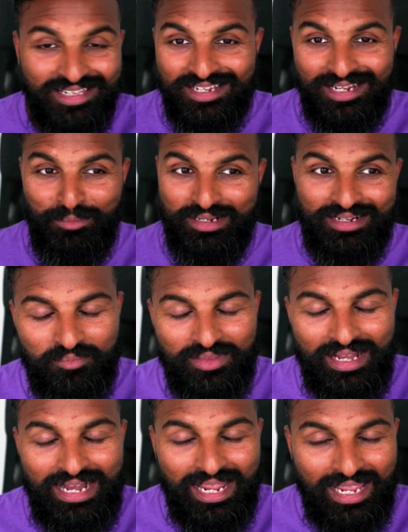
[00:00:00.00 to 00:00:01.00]
I mean,
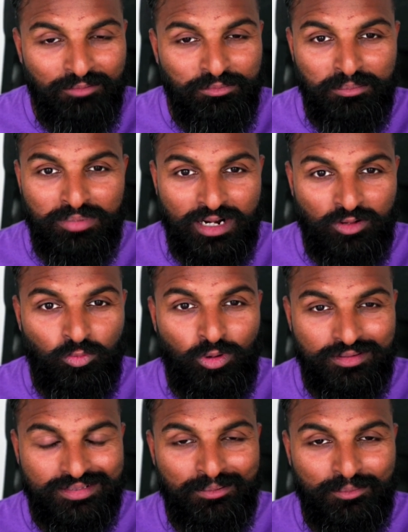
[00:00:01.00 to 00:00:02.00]
I have been part of
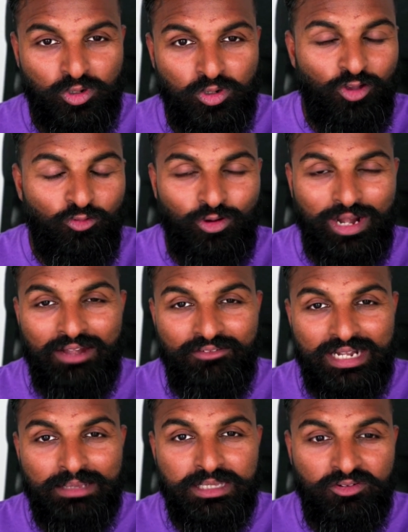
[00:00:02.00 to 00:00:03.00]
WhatsApp group for every
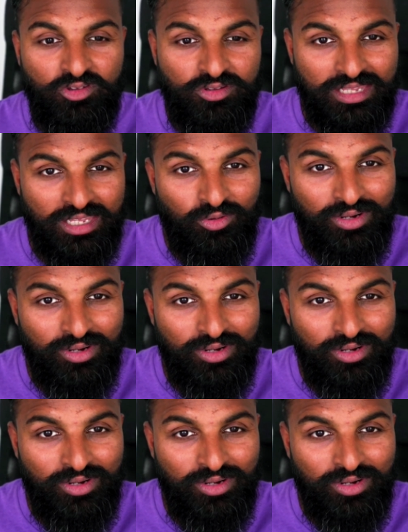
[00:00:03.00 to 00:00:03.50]
time there was a security